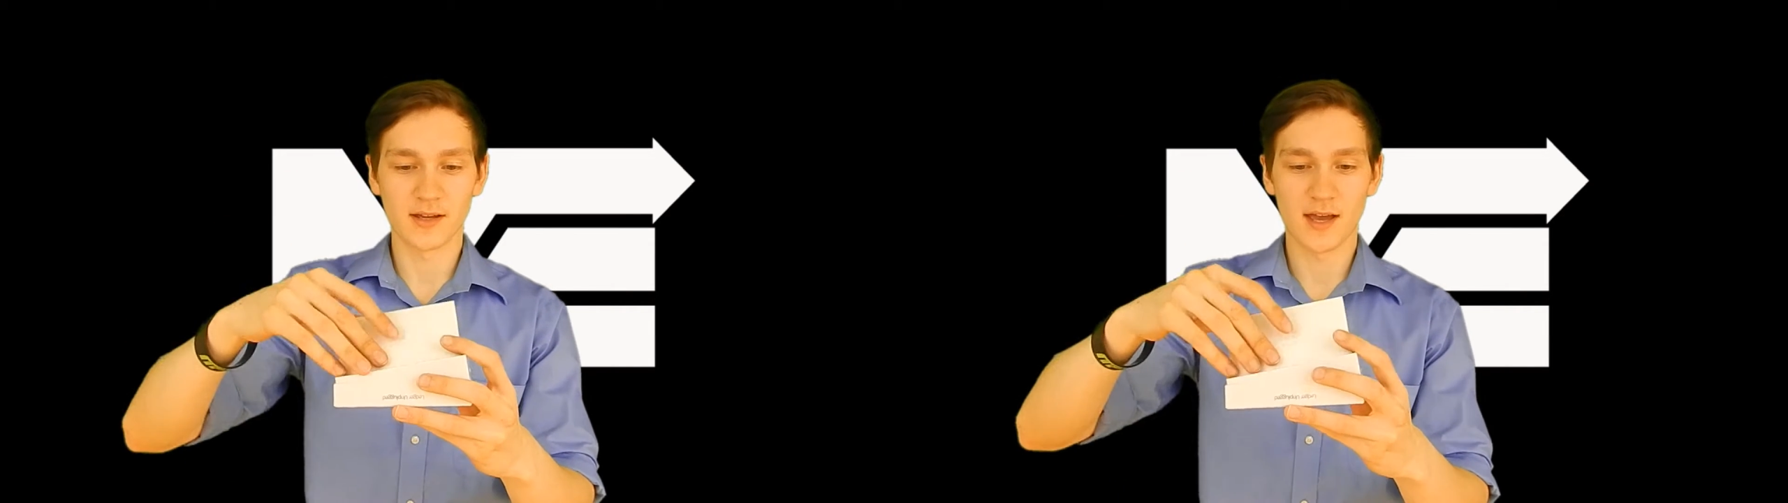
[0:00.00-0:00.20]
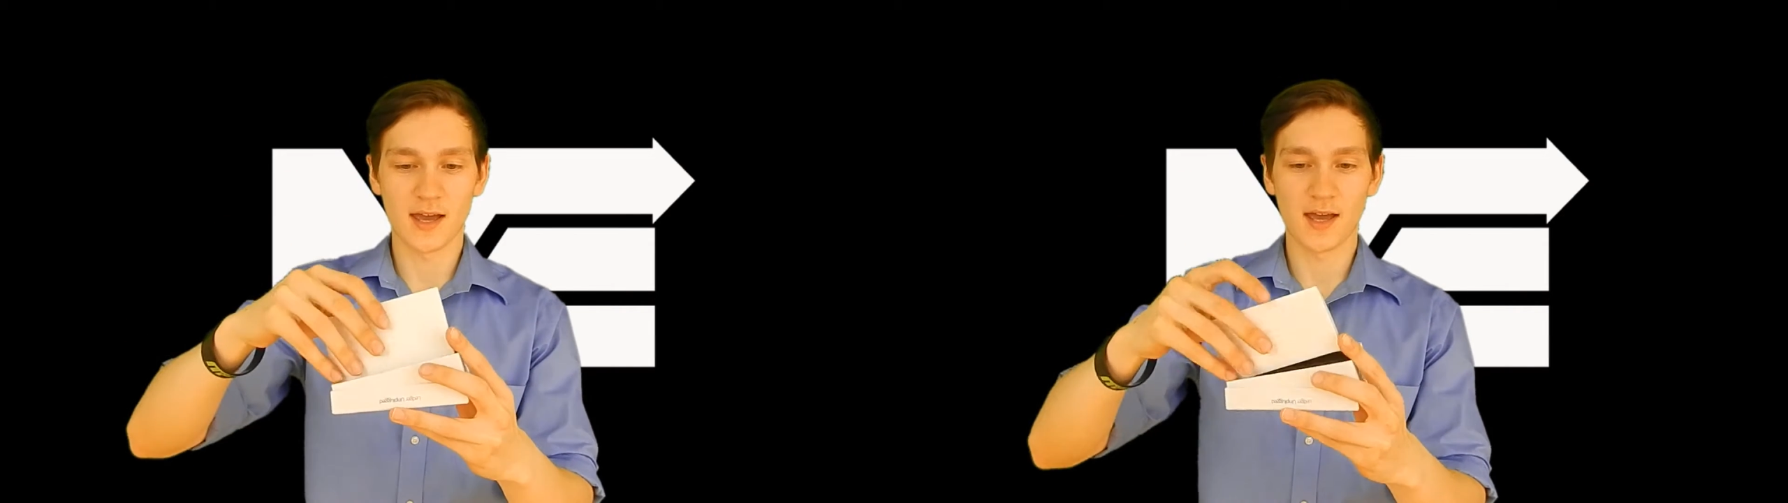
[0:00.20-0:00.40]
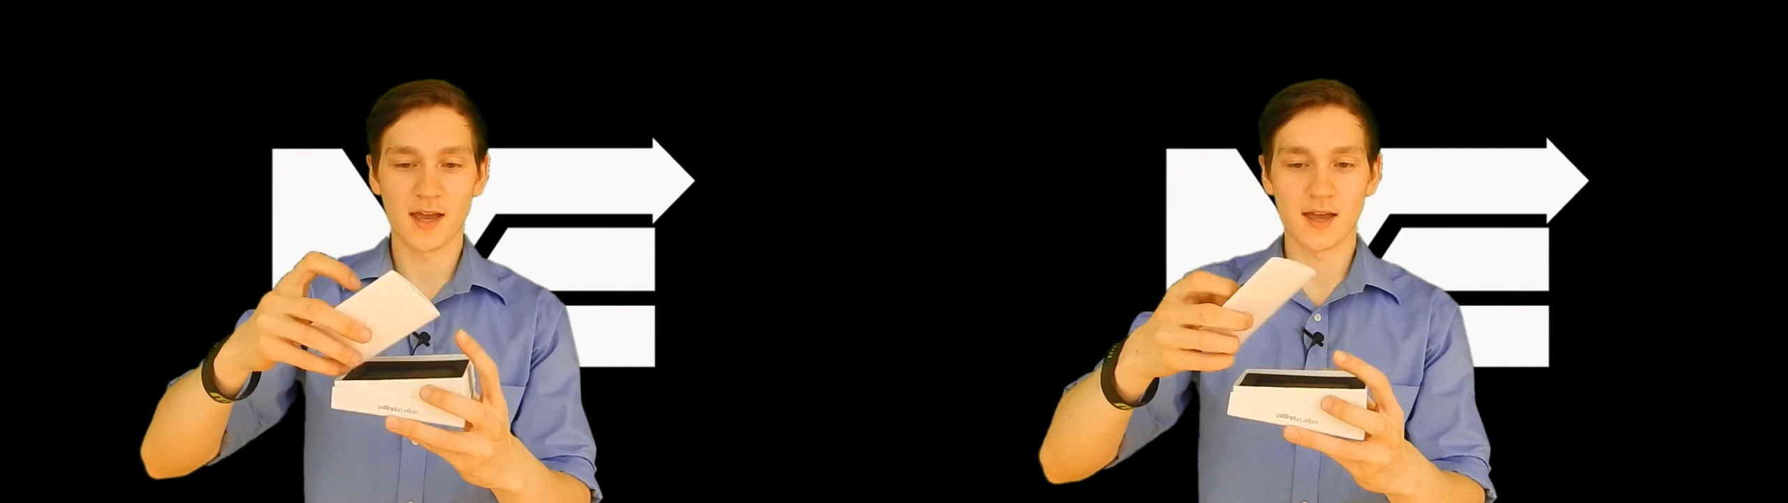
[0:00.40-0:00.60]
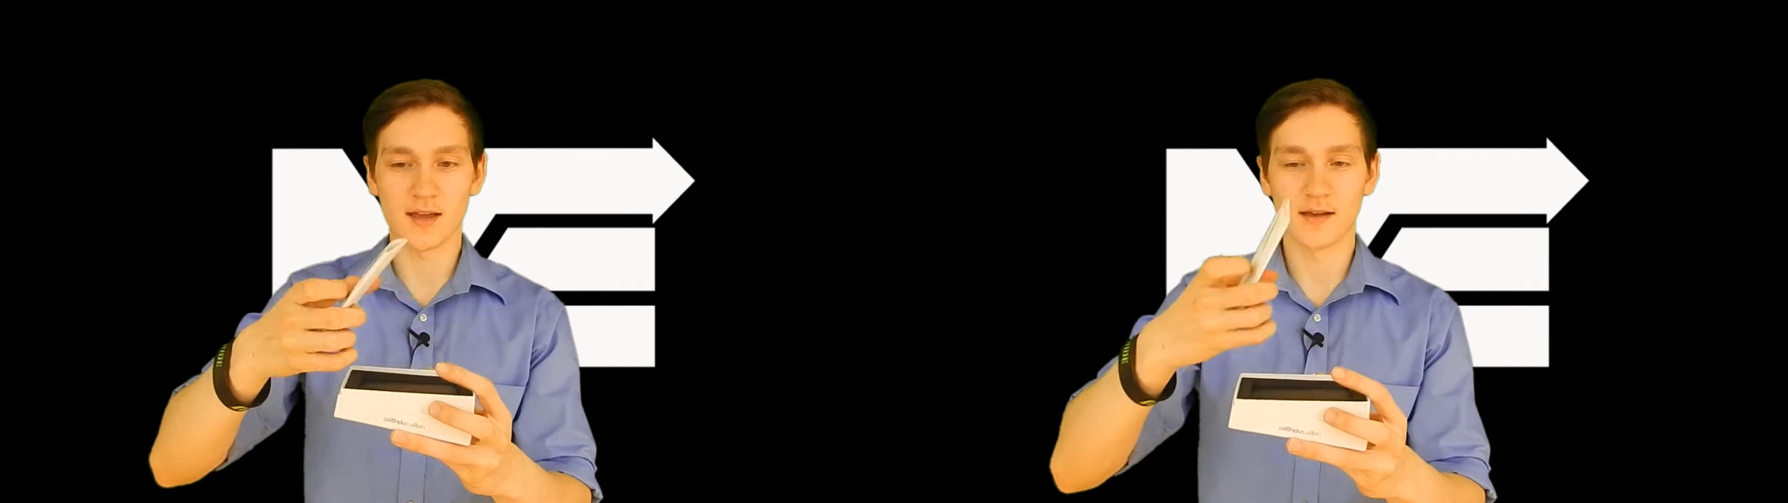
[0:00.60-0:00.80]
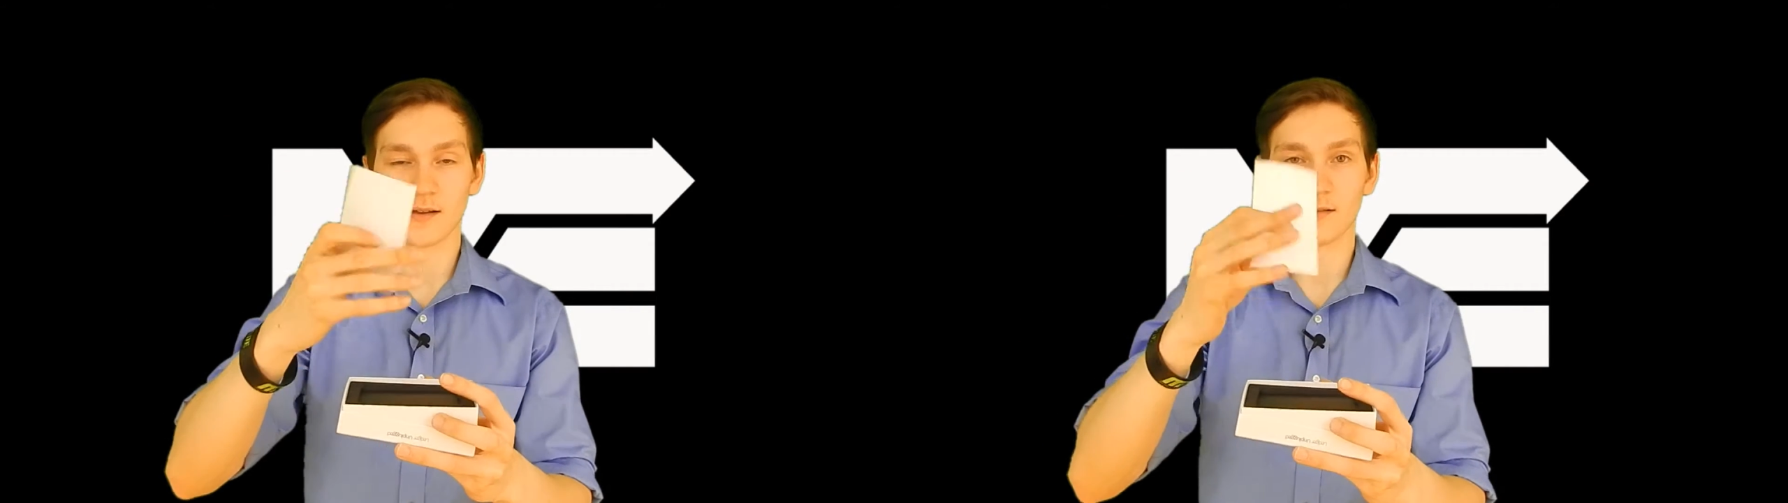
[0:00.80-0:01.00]

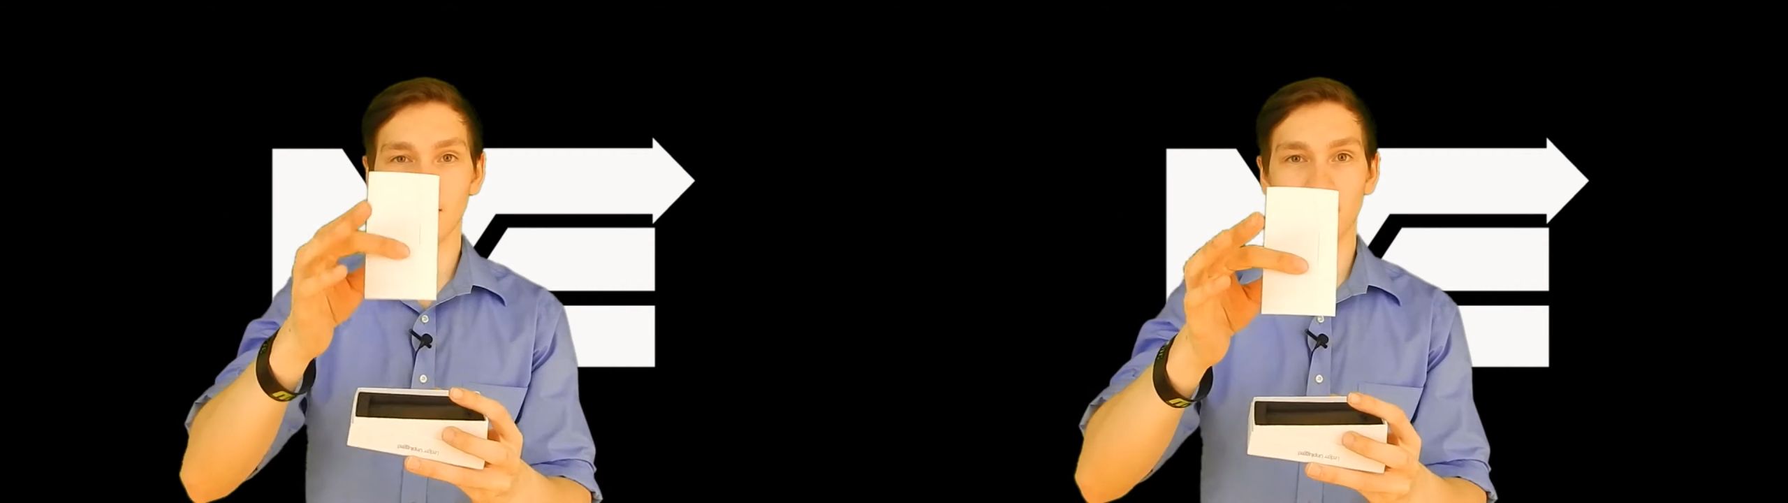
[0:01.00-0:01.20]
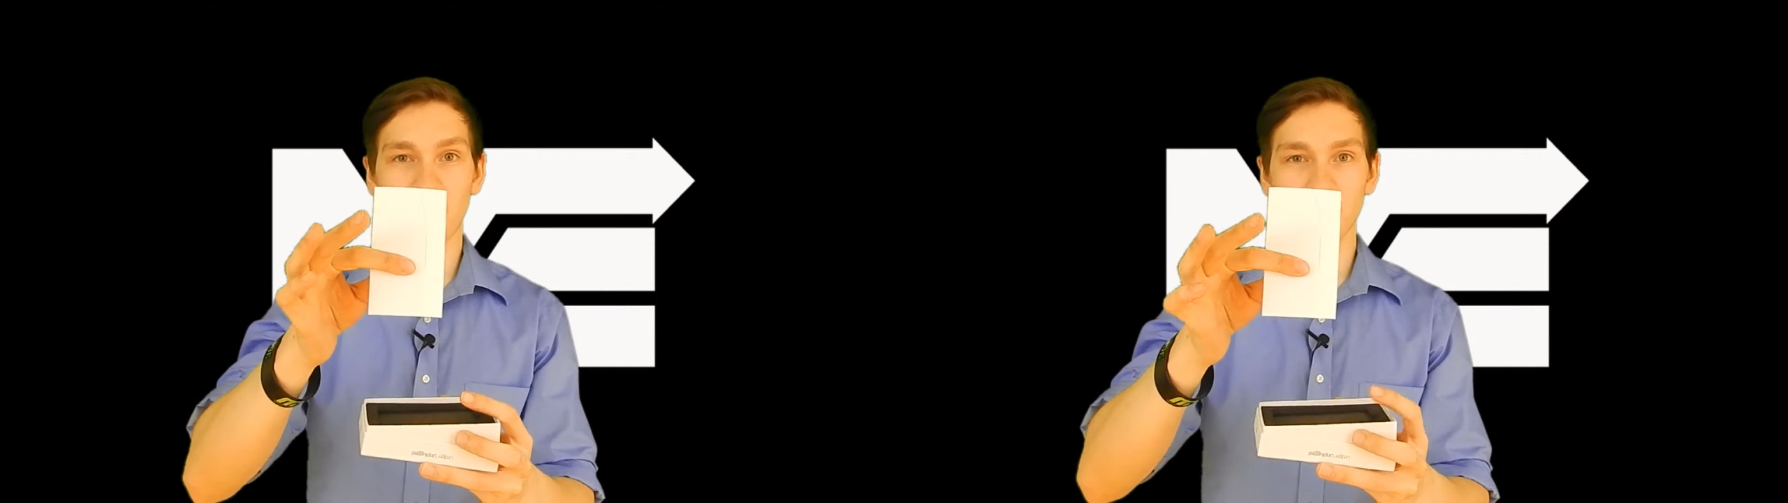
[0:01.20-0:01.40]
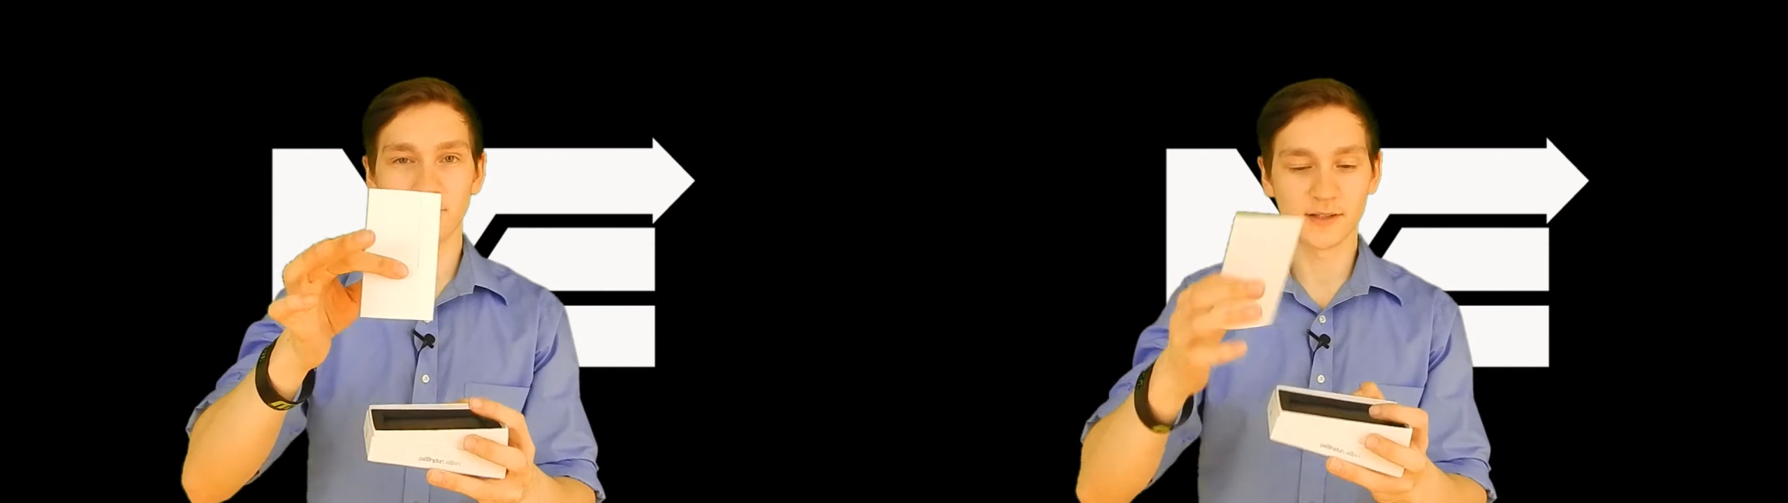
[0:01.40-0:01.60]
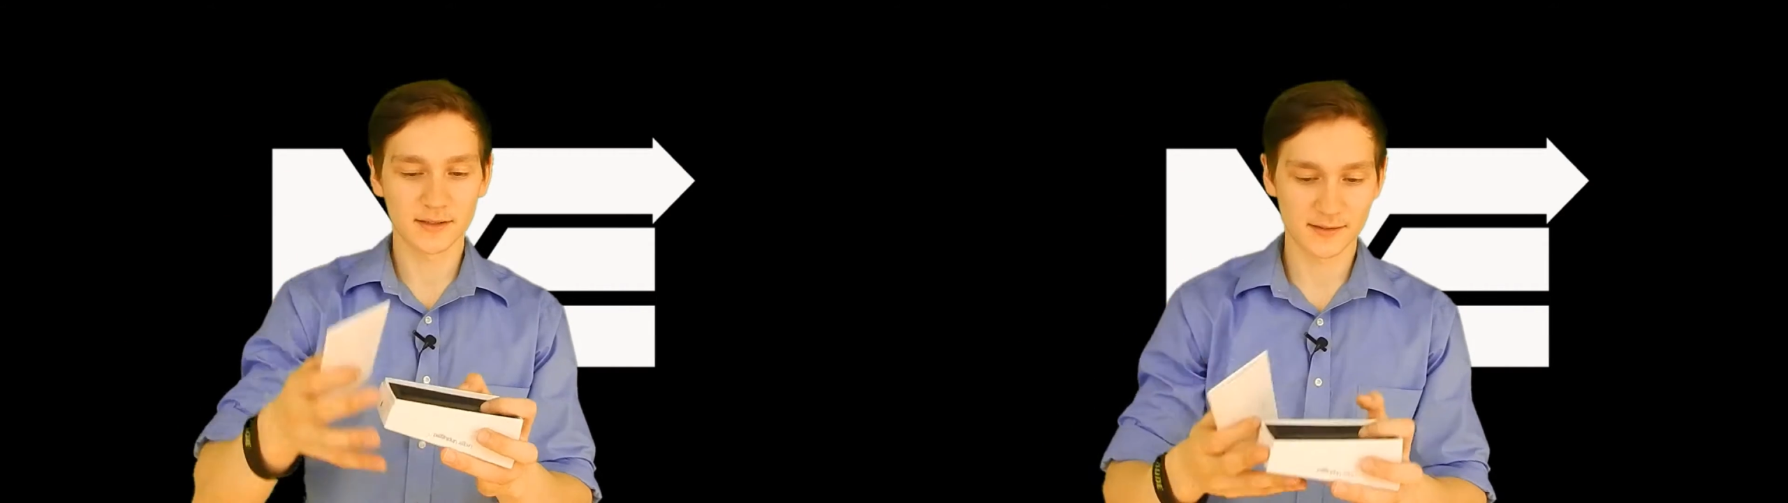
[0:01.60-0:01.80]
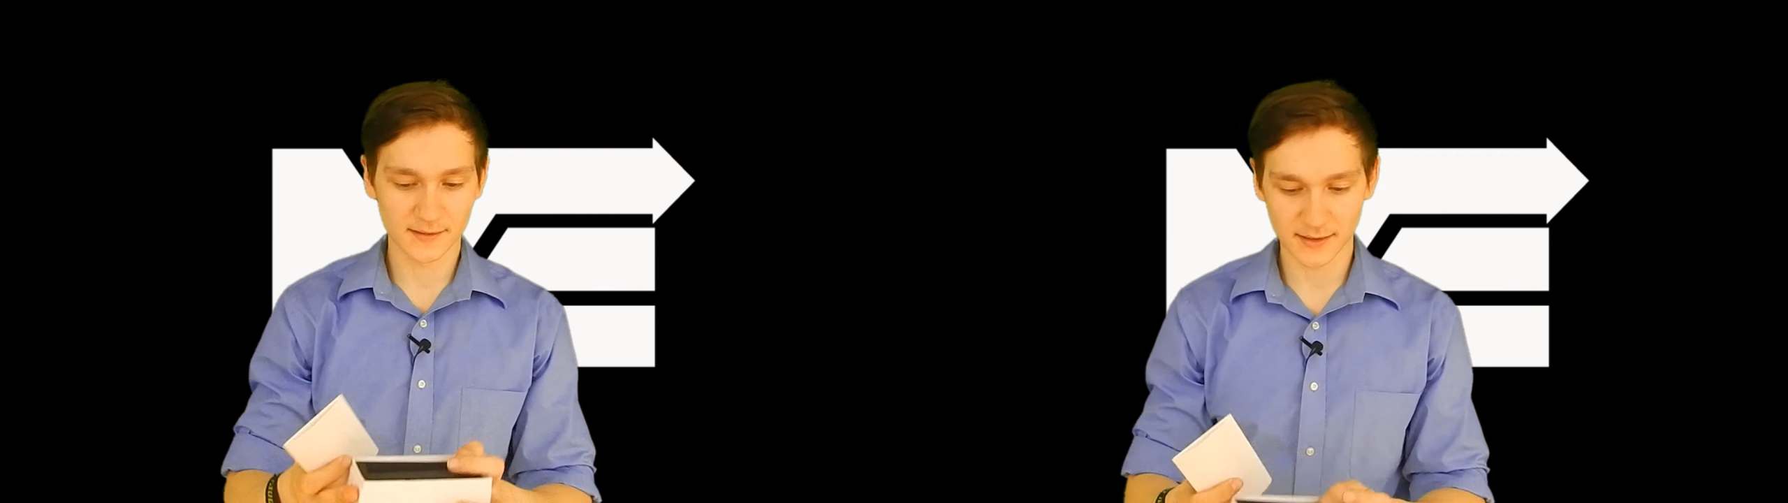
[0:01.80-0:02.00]
a little pamphlet.